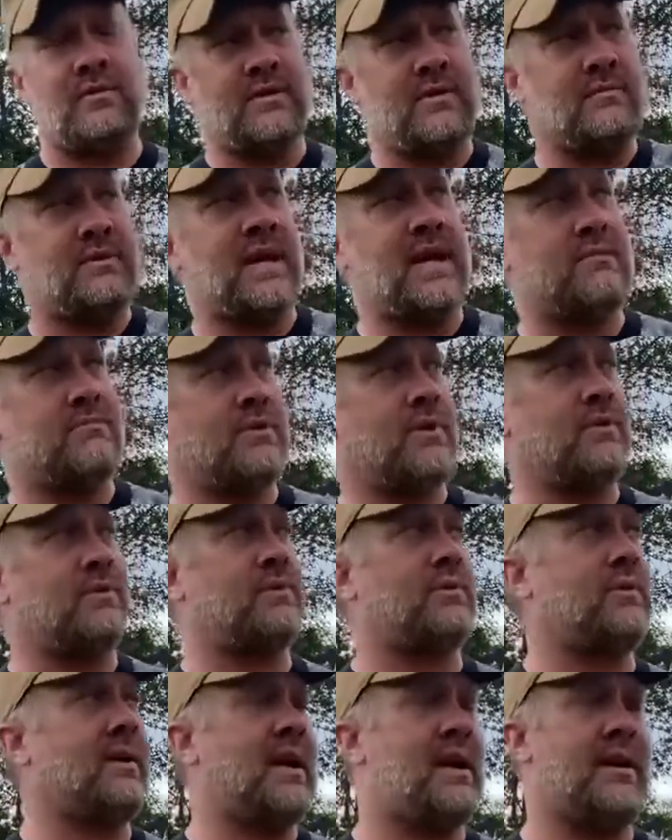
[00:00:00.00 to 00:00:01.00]
Sometimes they'll
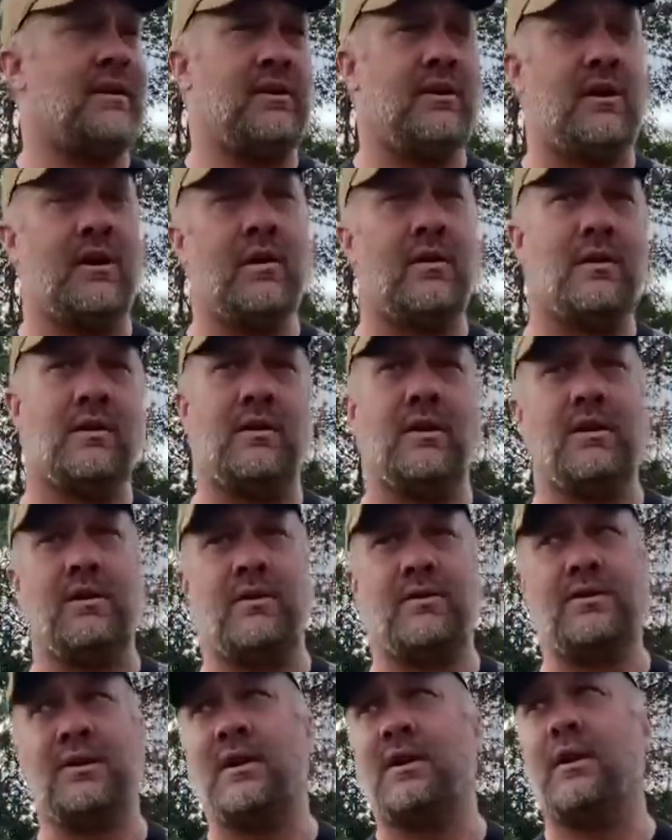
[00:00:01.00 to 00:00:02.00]
do that, and
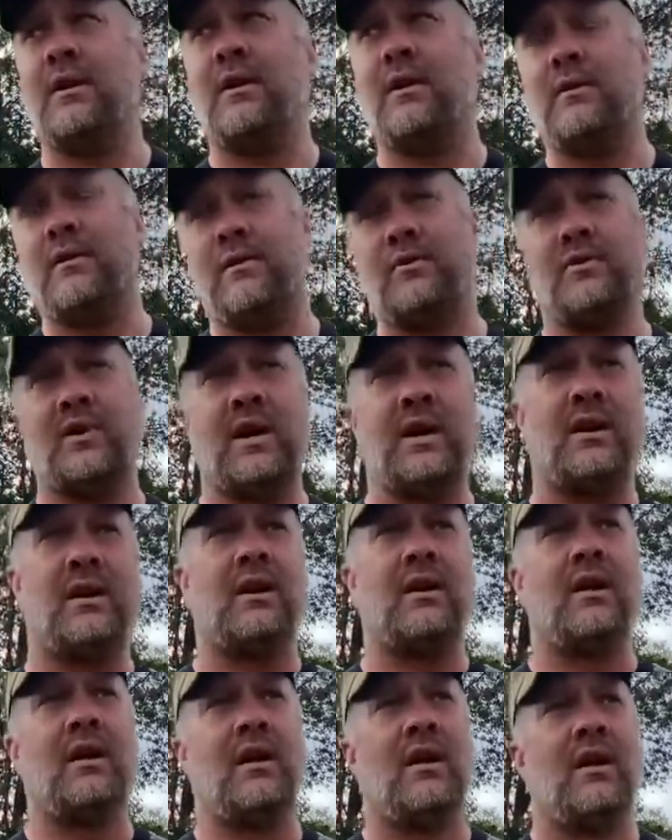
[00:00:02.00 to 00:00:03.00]
you're sitting here and you're trying
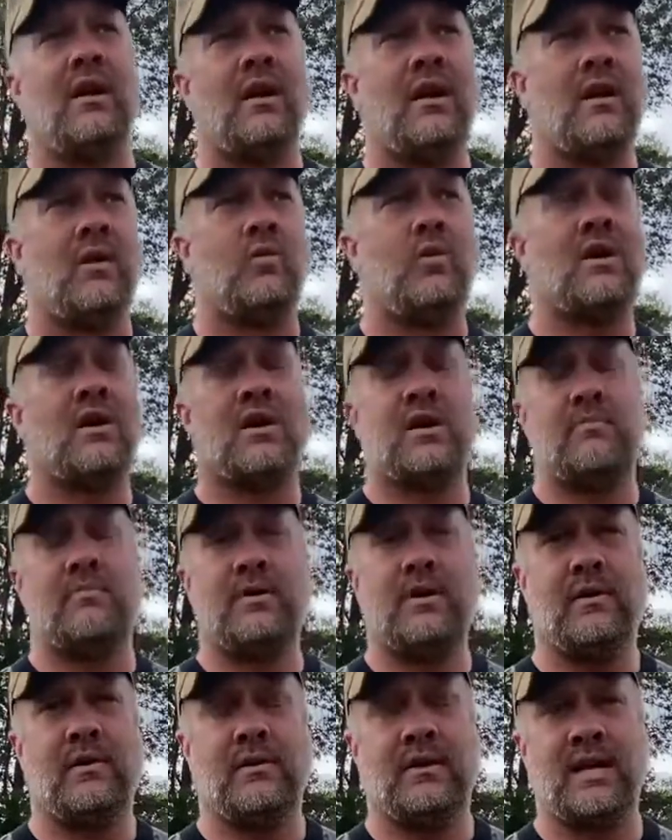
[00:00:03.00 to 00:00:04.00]
to walk
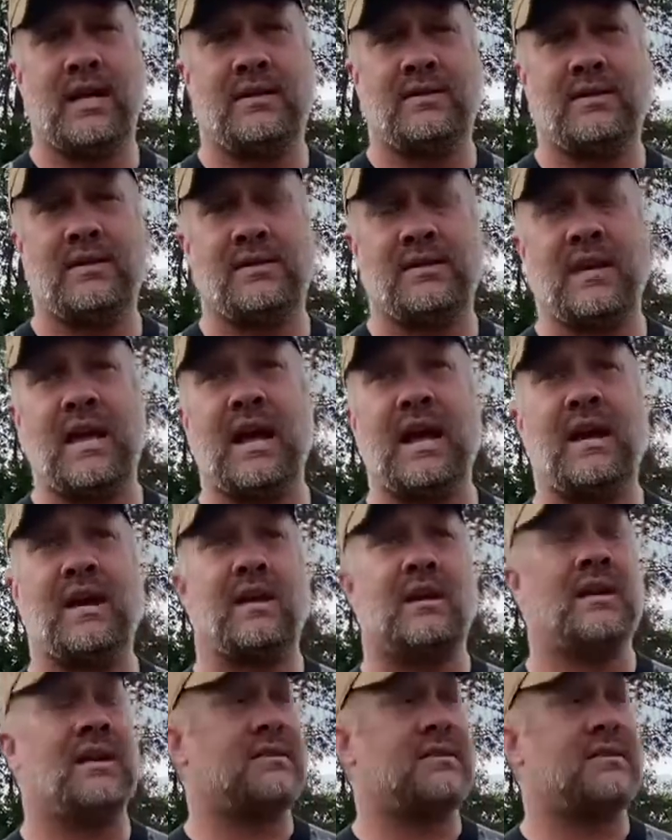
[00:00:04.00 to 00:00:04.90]
uphill and catch this guy.